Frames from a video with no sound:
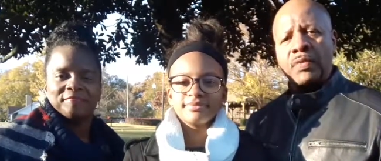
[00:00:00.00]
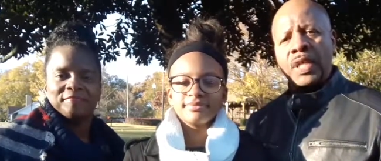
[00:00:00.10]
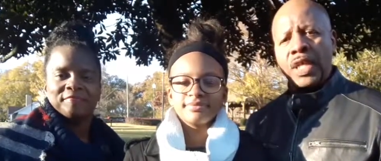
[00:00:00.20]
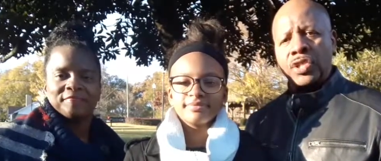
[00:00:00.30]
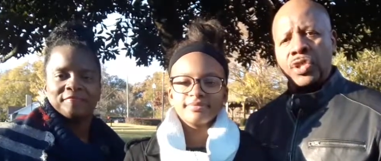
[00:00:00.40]

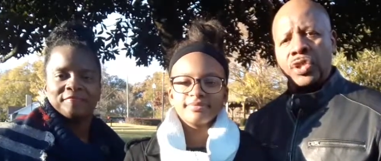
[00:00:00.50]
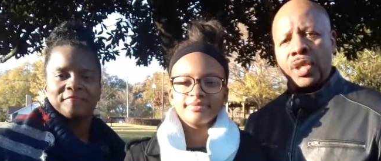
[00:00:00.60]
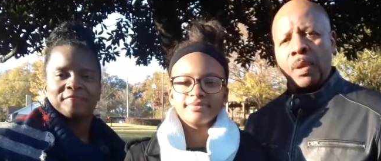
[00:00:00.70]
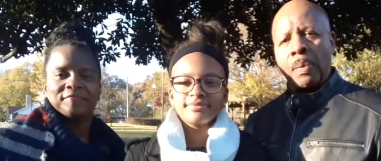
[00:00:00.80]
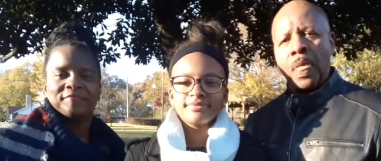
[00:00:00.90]

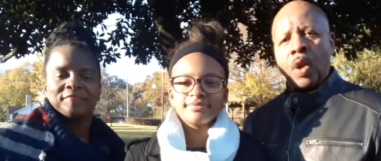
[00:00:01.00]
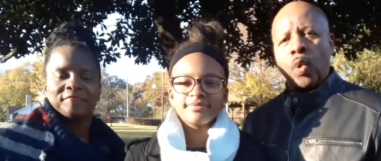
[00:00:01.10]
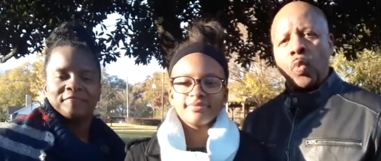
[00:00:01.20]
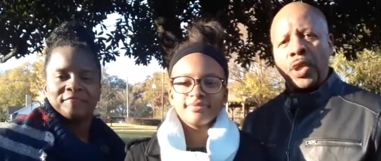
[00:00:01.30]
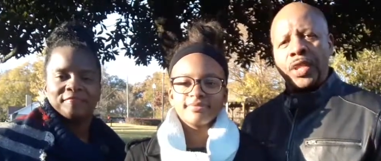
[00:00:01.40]
Speaker 1: relationship
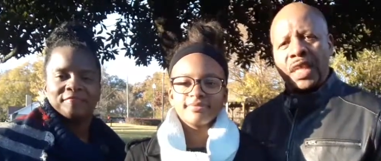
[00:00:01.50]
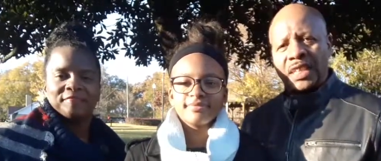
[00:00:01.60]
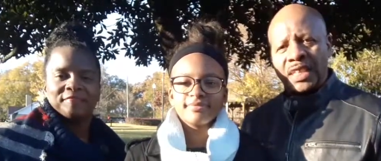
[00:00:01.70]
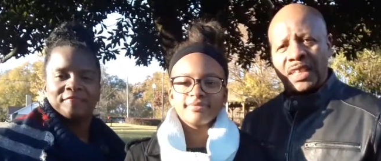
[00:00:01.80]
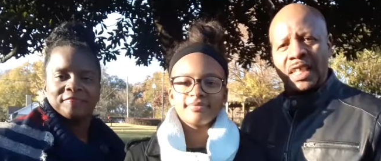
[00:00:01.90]
with a
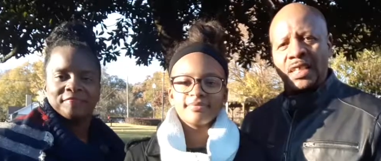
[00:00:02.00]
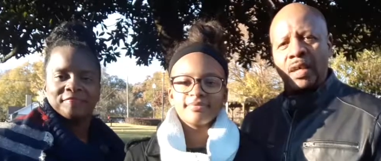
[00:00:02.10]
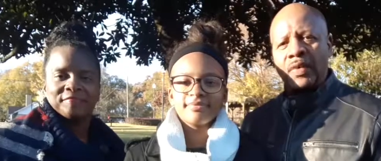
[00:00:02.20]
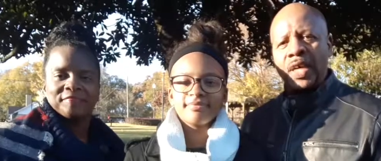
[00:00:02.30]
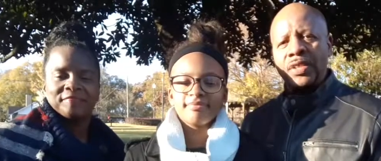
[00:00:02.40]
sense
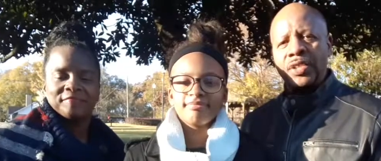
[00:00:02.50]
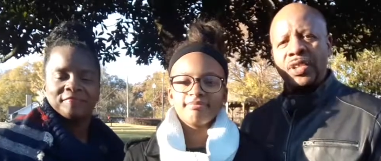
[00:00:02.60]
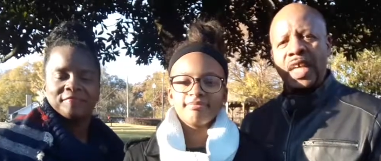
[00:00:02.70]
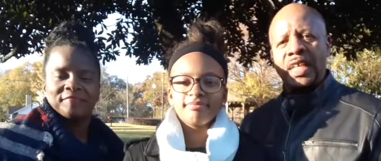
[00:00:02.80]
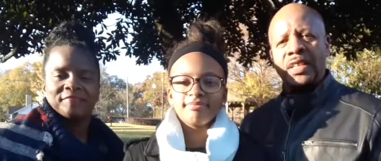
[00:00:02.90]
of
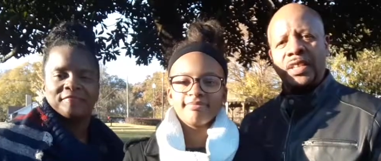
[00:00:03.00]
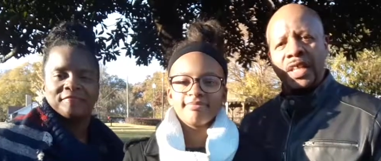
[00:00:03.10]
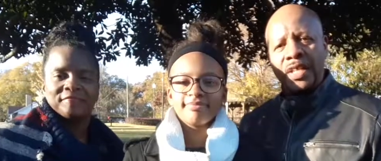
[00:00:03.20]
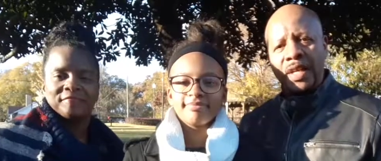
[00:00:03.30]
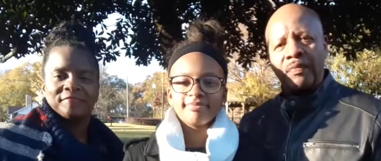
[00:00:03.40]
understanding
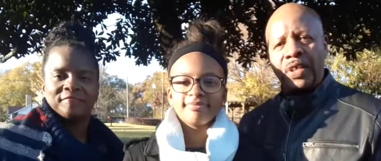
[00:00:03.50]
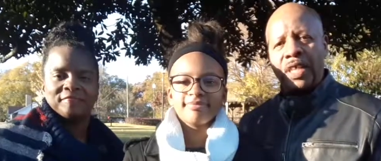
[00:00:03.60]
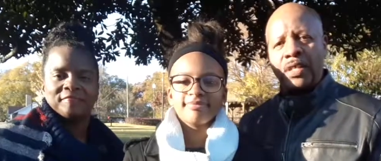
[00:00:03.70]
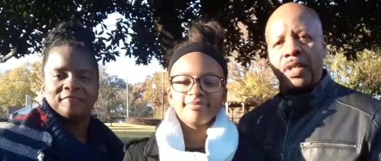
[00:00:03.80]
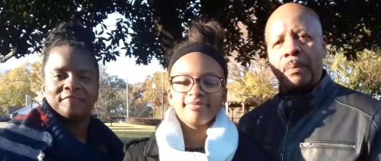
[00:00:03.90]

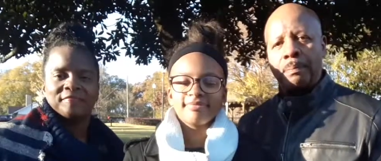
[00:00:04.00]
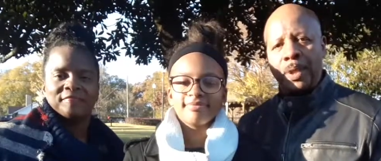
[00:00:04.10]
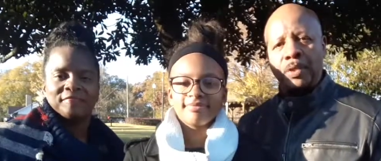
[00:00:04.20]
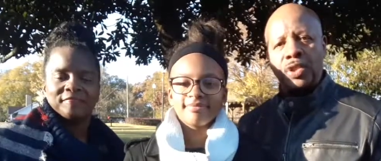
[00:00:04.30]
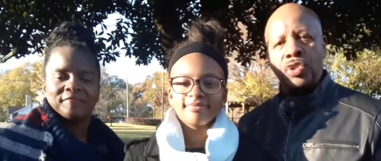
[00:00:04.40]
significance of
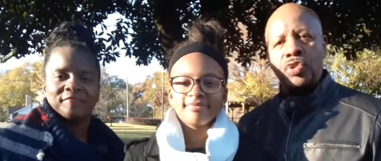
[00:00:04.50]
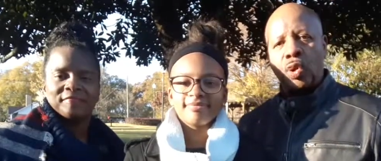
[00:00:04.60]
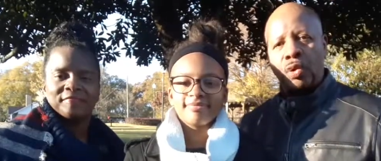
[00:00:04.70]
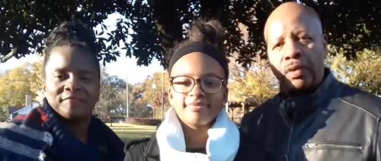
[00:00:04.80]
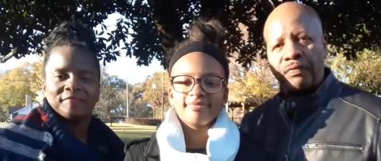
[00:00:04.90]
building
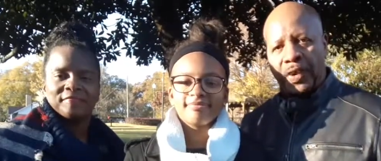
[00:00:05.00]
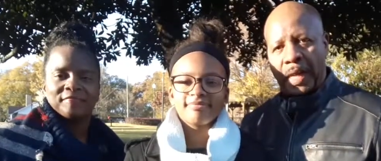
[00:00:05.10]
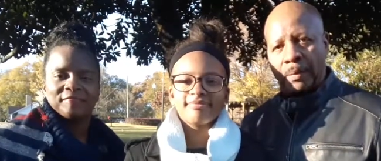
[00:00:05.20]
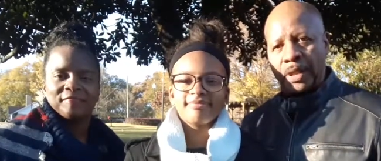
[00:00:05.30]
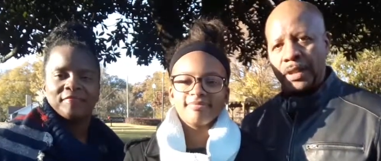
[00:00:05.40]
stronger
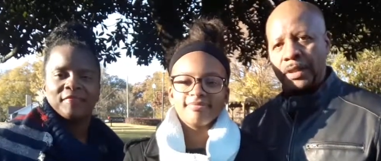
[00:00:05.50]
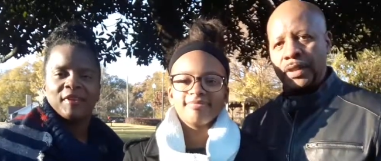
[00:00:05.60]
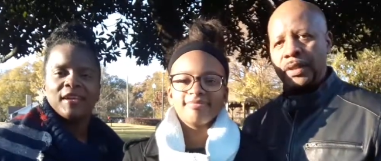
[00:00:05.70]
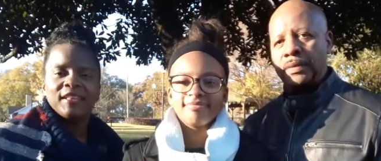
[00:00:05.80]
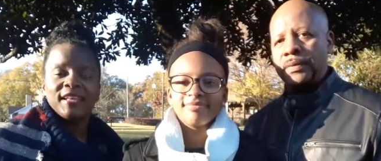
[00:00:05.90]

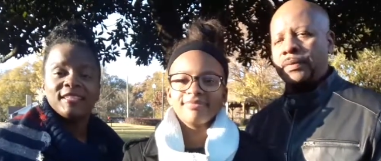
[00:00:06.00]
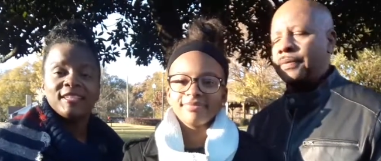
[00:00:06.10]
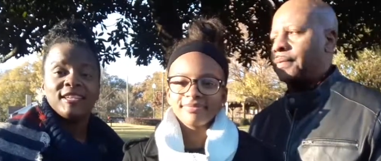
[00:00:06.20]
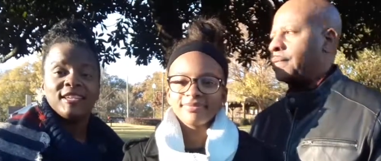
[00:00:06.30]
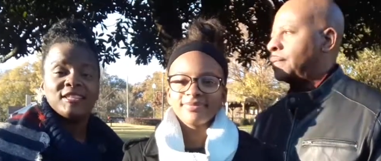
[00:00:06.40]
families.
Speaker 2: That's
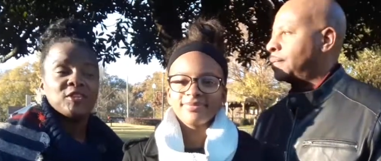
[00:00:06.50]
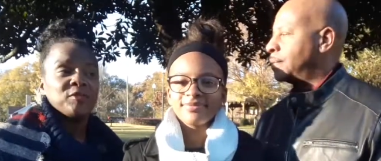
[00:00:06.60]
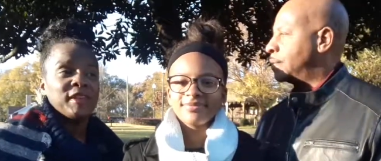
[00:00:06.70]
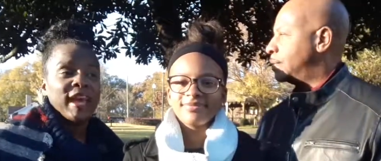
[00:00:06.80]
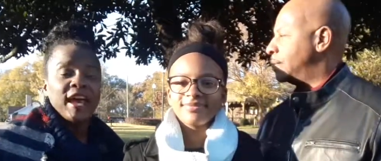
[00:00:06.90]
good.
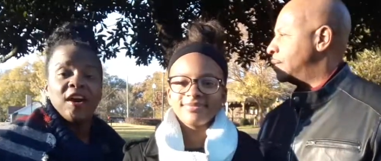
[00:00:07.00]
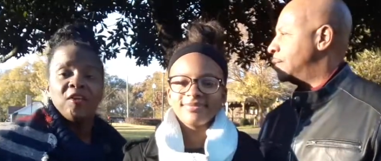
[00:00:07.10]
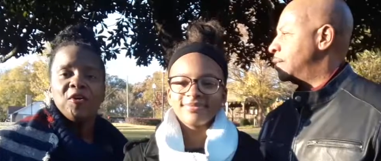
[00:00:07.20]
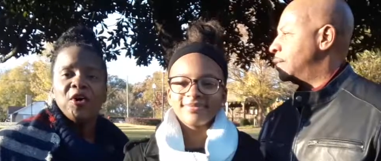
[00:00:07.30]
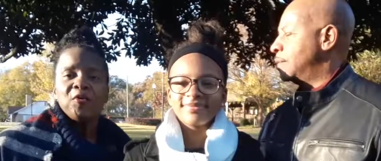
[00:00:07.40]
So
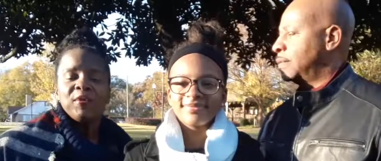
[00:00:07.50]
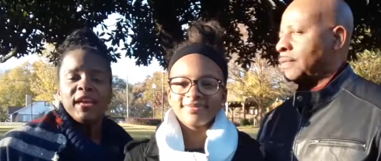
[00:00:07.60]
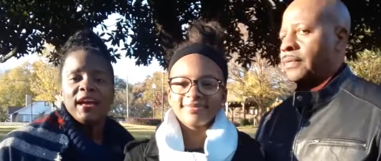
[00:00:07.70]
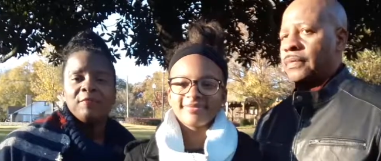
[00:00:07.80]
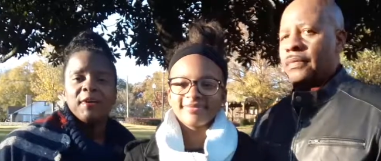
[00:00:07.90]
now we
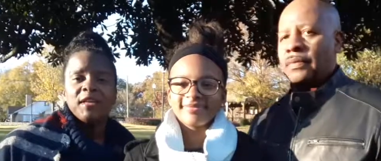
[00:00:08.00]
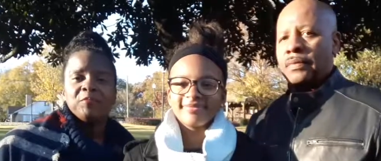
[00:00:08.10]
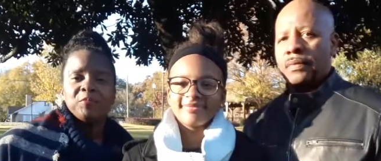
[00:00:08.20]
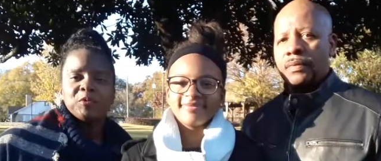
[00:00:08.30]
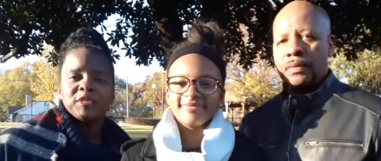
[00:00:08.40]
have
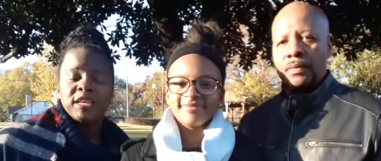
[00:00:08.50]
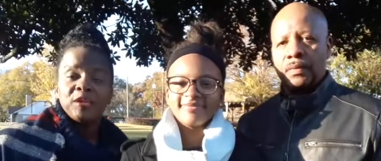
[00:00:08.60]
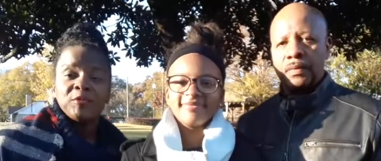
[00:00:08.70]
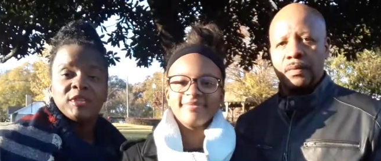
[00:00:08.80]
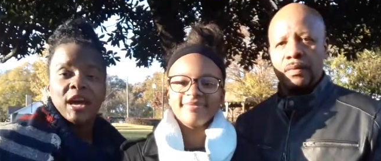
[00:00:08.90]
been
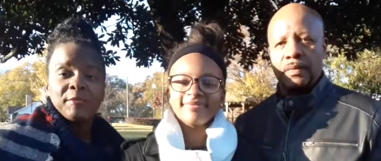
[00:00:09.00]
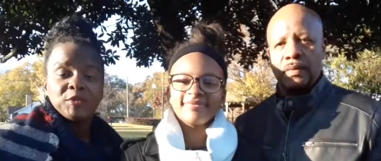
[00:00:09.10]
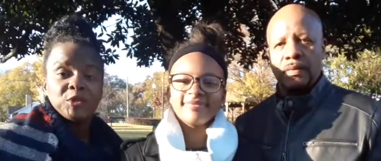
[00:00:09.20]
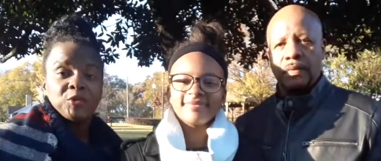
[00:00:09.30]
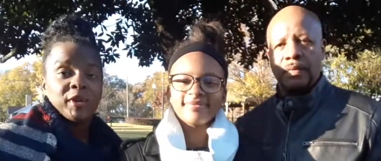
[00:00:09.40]
presented with the
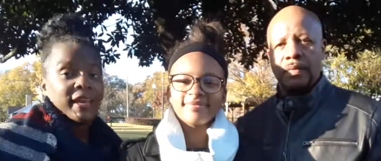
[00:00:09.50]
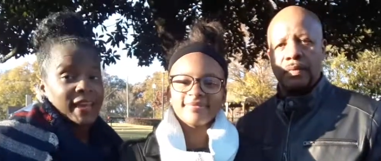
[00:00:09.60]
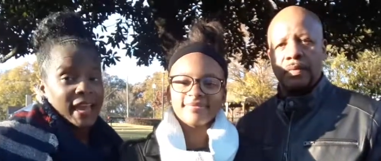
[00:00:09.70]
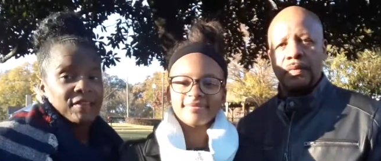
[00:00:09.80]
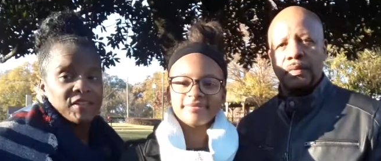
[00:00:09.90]
opportunity and
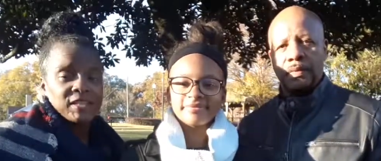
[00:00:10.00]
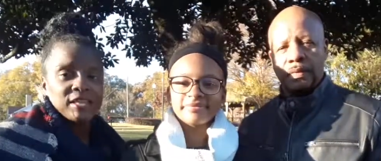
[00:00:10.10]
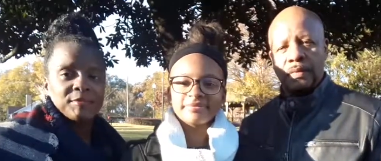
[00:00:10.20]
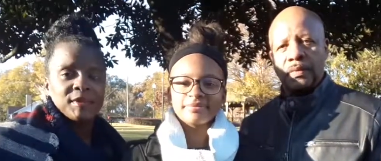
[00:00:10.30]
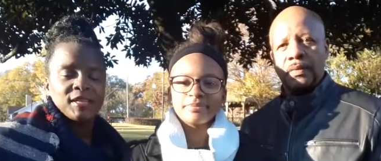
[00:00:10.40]
have
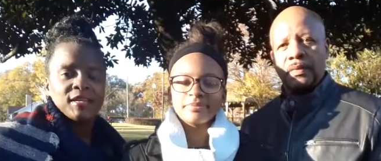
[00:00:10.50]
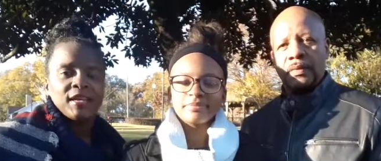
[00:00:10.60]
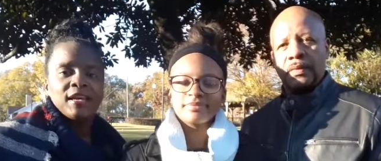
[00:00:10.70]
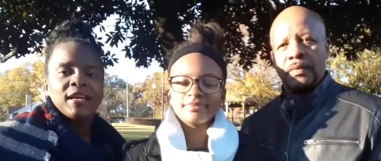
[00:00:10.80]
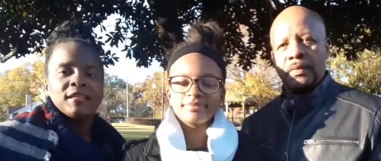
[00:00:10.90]
accepted
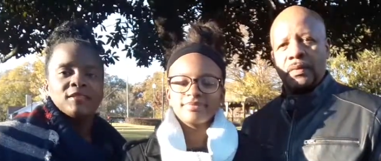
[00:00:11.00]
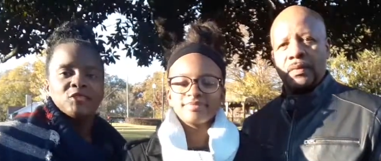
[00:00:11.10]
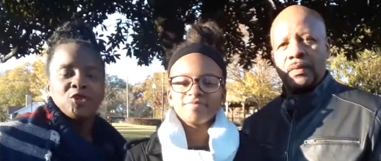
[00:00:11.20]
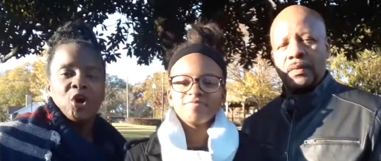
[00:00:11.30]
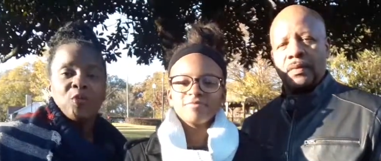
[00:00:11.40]

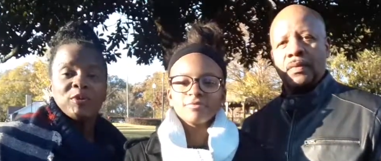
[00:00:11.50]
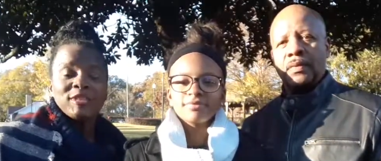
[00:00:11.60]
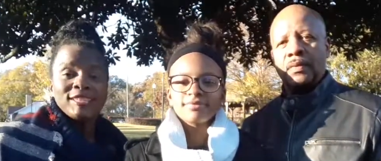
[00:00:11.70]
to go with a